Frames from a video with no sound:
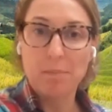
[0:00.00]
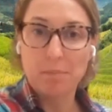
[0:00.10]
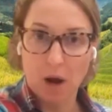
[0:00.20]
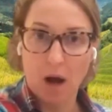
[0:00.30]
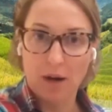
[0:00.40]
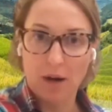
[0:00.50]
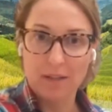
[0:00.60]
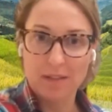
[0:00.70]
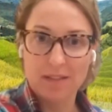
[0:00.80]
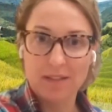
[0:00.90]

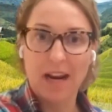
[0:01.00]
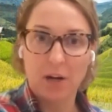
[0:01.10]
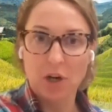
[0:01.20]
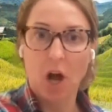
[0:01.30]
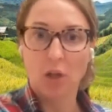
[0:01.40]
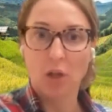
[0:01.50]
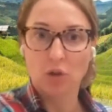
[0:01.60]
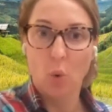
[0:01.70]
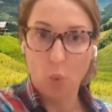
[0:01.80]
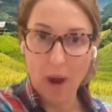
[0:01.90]
byproducts that are
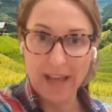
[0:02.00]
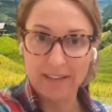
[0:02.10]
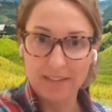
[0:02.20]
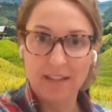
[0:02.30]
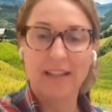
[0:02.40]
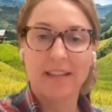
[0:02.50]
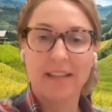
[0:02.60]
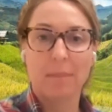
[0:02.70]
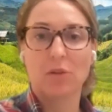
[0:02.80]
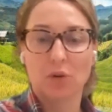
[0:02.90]
not yeah. waste that
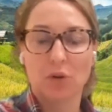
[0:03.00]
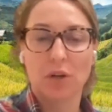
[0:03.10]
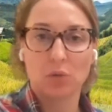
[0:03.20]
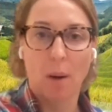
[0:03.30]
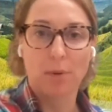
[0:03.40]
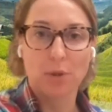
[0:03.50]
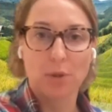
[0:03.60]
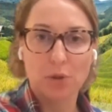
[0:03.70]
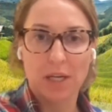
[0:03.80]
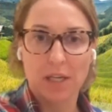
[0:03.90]
can be turned into
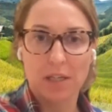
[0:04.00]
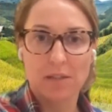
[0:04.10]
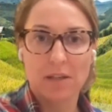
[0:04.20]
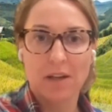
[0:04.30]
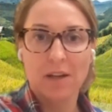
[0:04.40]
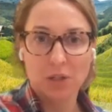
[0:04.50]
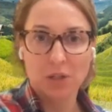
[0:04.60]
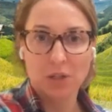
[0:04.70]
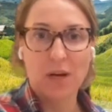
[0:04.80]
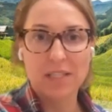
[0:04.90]
opportunities.
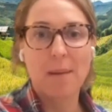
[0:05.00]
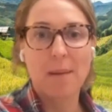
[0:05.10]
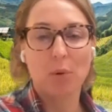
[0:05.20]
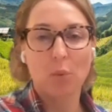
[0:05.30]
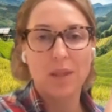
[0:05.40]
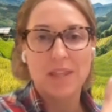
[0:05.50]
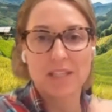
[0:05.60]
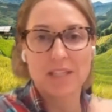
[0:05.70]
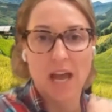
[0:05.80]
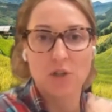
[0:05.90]
So, for example, with
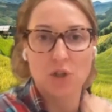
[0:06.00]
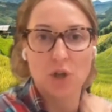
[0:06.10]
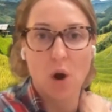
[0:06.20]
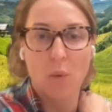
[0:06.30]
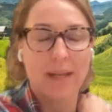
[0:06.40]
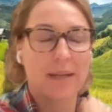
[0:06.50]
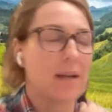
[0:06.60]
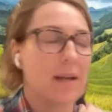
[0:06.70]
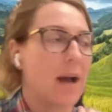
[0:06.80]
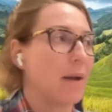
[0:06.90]
this NGO
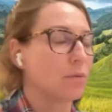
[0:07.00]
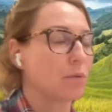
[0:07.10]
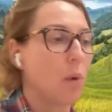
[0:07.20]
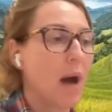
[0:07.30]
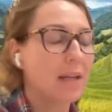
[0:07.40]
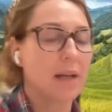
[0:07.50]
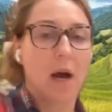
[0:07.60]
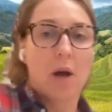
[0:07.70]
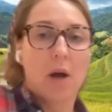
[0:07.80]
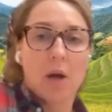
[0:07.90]
in, uh, in
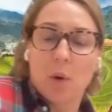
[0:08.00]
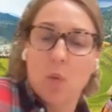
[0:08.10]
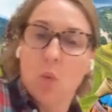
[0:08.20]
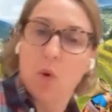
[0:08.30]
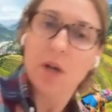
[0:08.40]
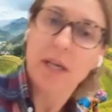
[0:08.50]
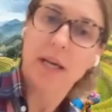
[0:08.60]
Rwanda, we're